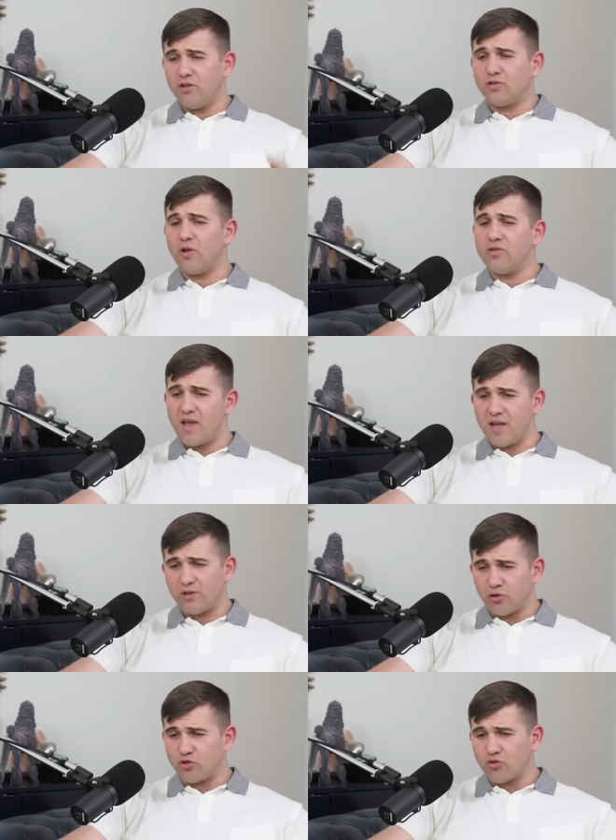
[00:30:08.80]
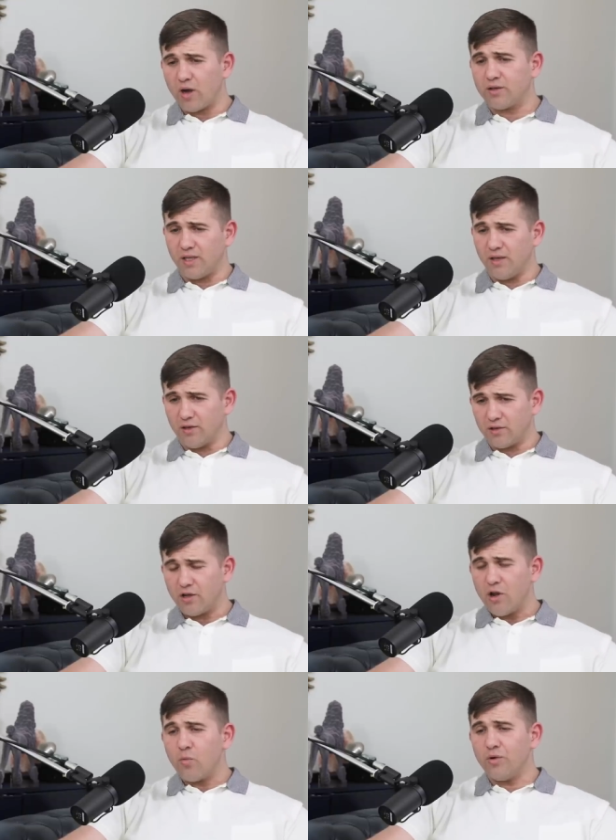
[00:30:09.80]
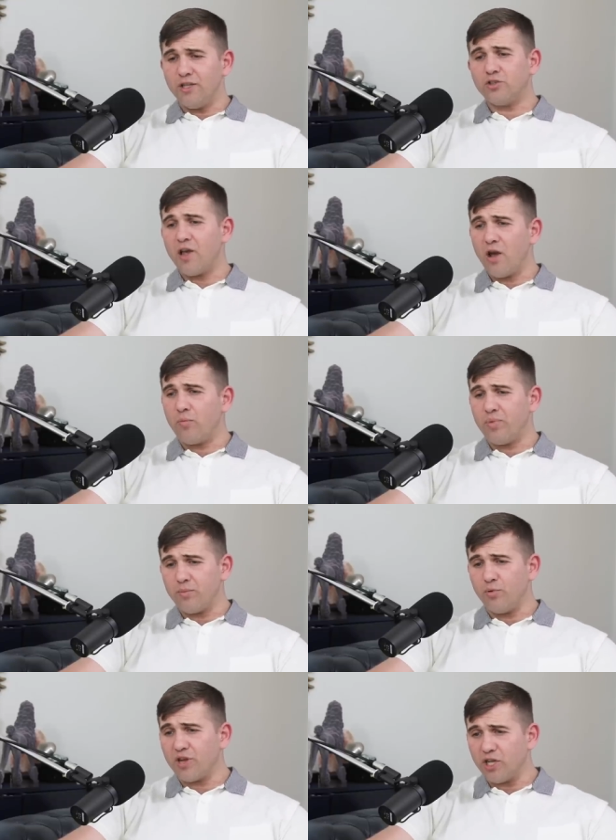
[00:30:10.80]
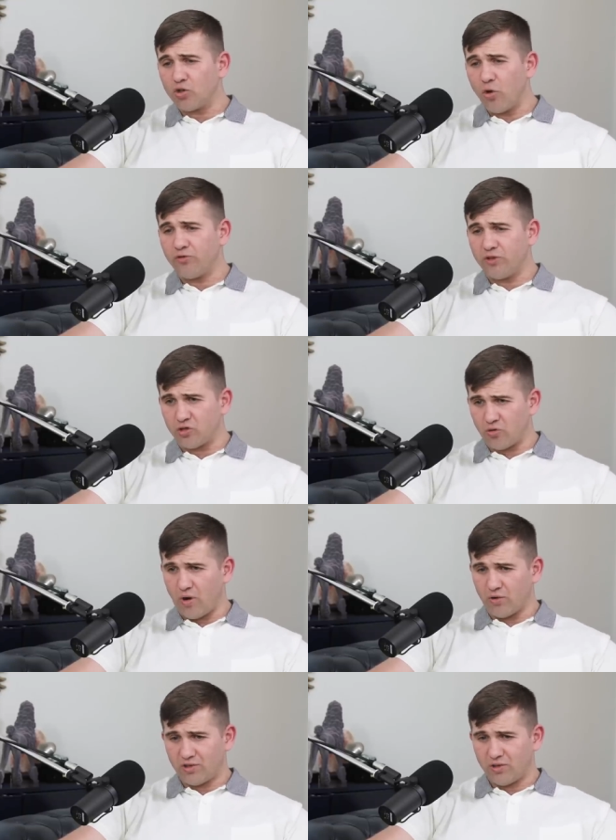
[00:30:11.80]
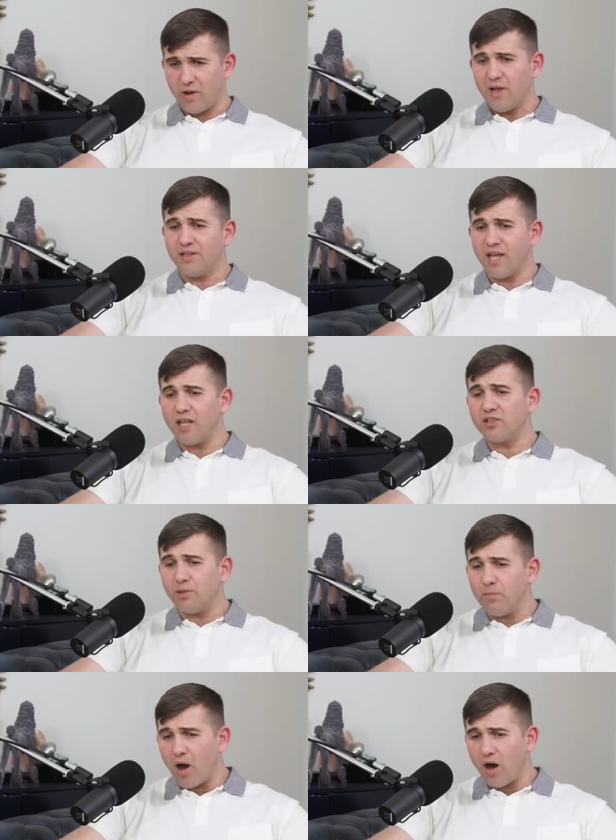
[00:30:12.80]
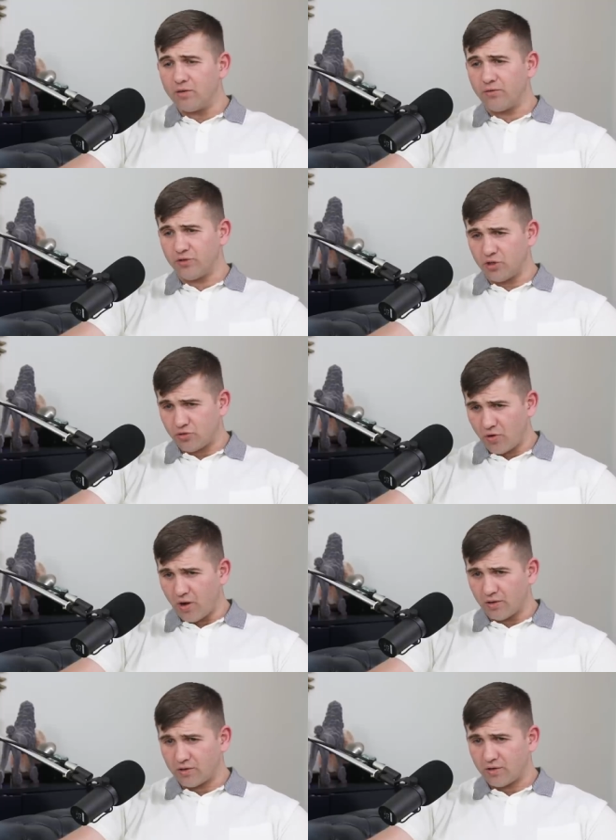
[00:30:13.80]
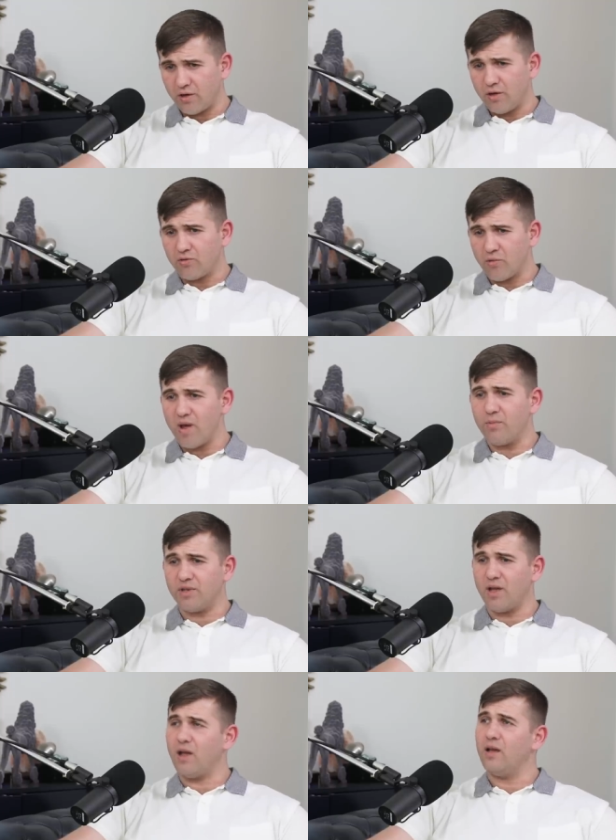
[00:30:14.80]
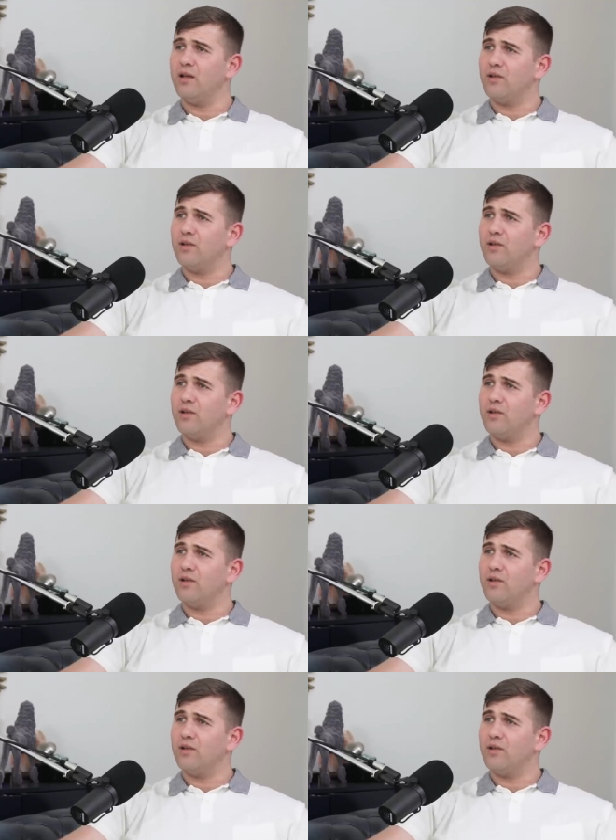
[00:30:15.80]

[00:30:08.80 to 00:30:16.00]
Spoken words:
Don't hate the drug dealers. We need to help people get off the drugs. They're the demand for the drugs. Remember that,